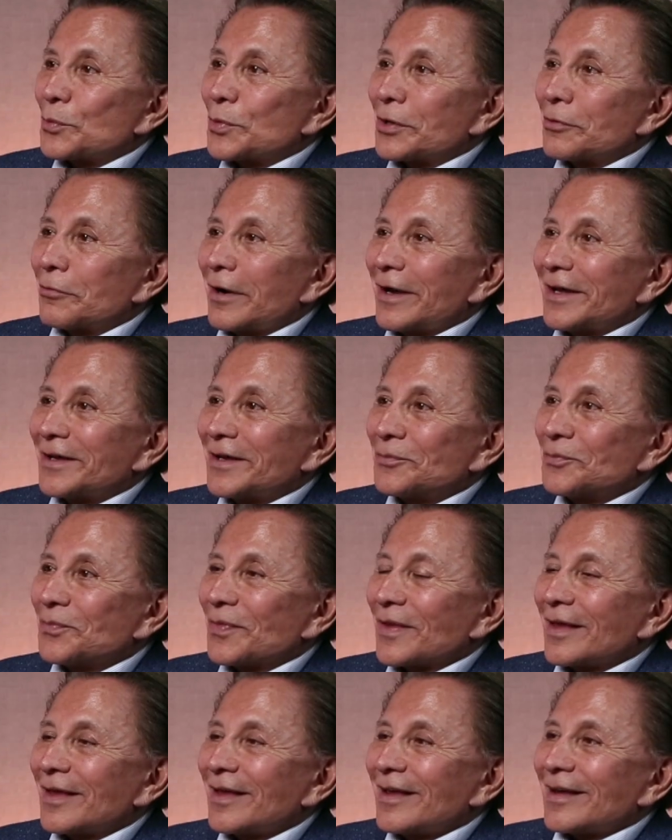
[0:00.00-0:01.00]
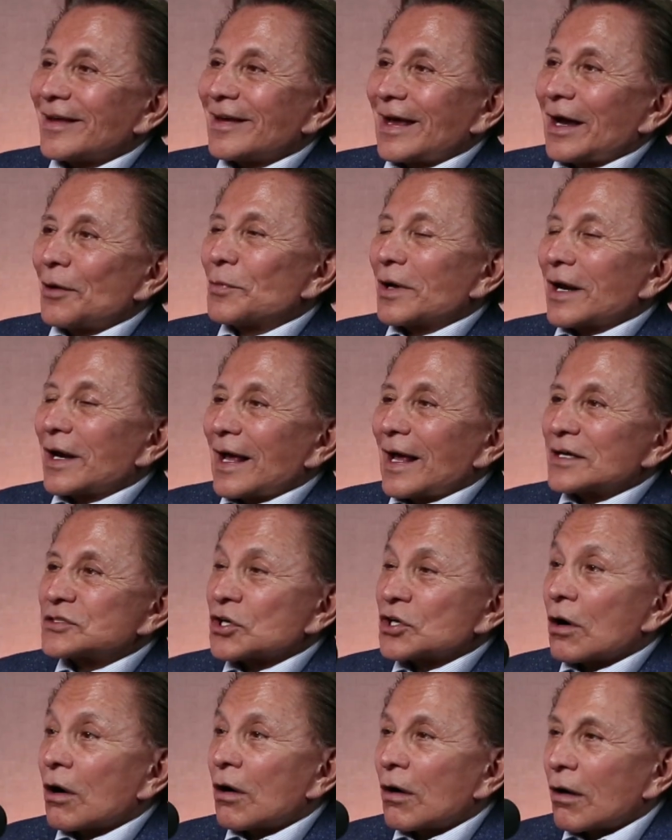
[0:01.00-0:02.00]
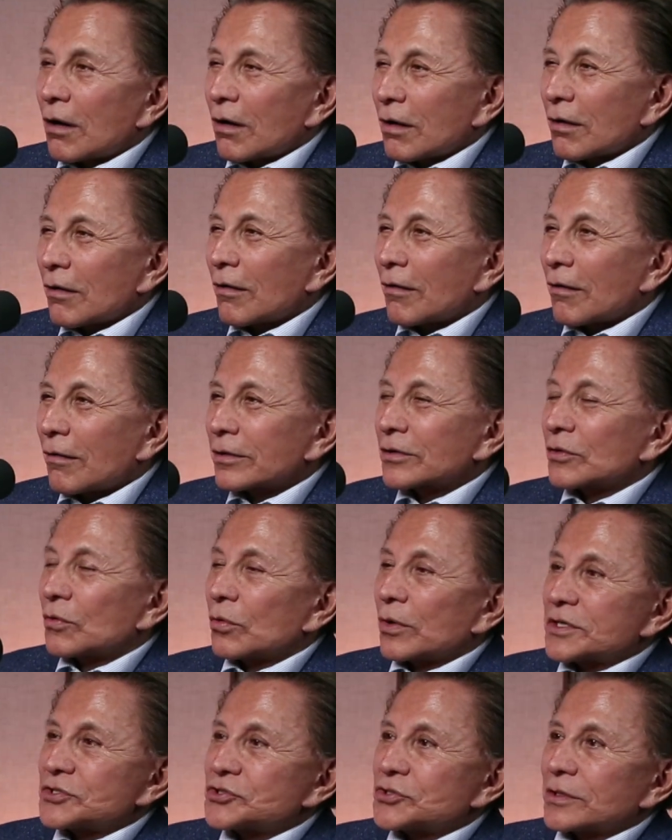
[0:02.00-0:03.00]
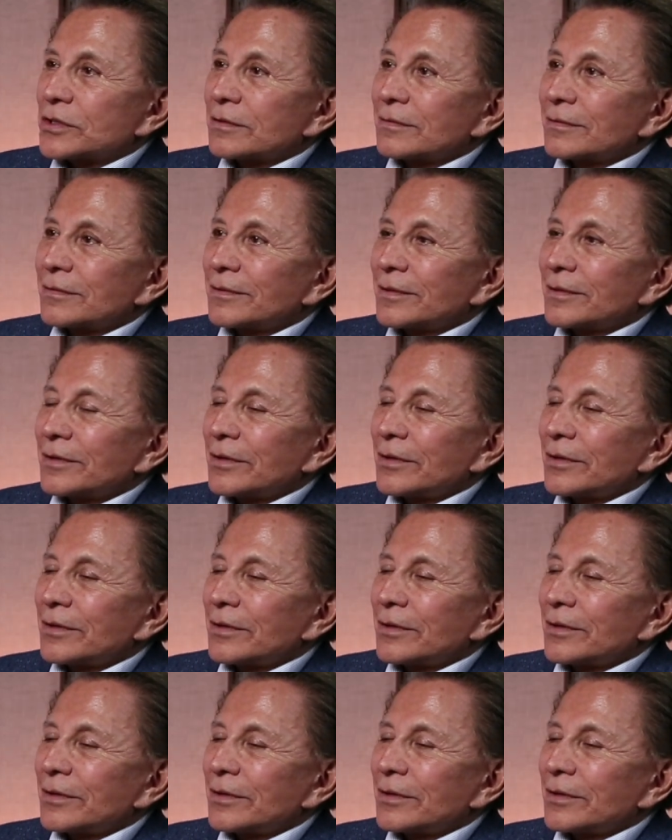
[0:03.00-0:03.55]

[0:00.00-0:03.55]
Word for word: great. Pretty cool. Now I'm going to ask you a hard, hard question. Oh, good.